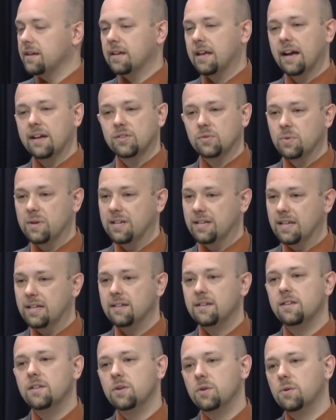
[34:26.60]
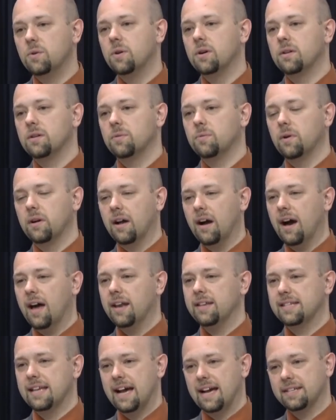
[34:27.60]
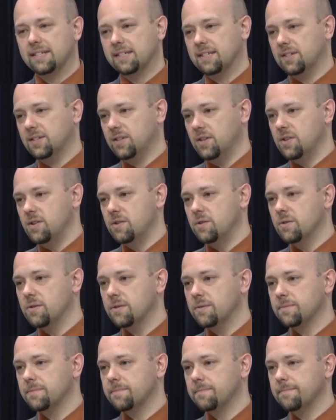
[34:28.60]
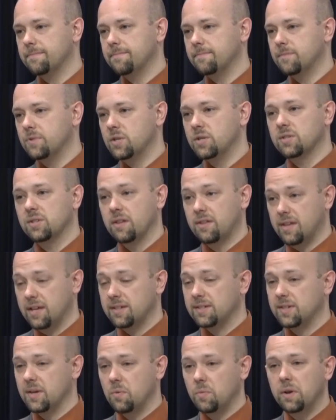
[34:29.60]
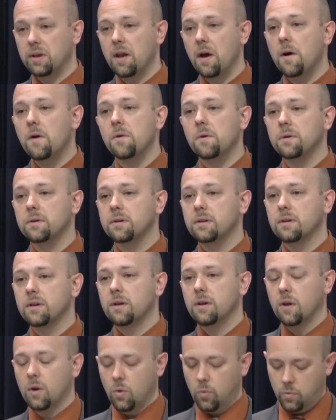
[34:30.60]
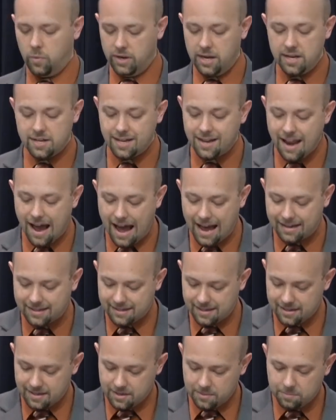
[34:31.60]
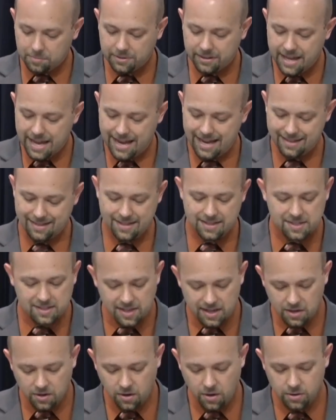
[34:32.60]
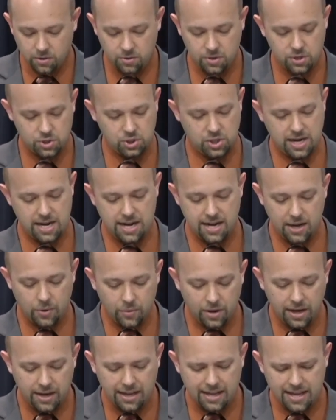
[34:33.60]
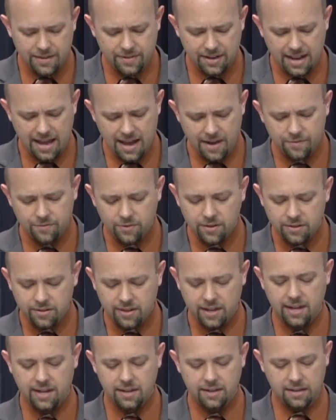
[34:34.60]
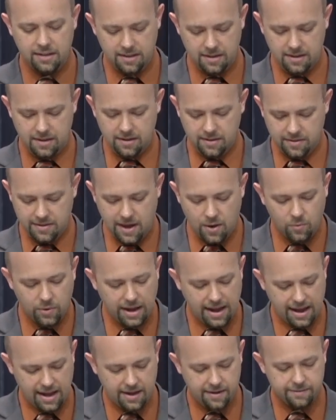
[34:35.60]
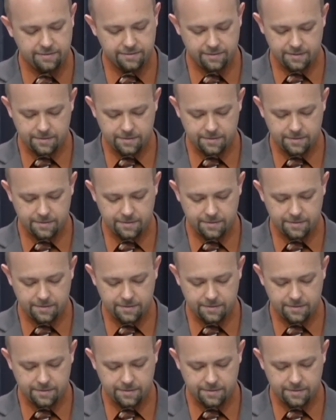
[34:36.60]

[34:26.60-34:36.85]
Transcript: Guys, we need to do what God has asked us to do, just the things that we know. We need to not play at this thing called Christianity. We need to give it everything that we have.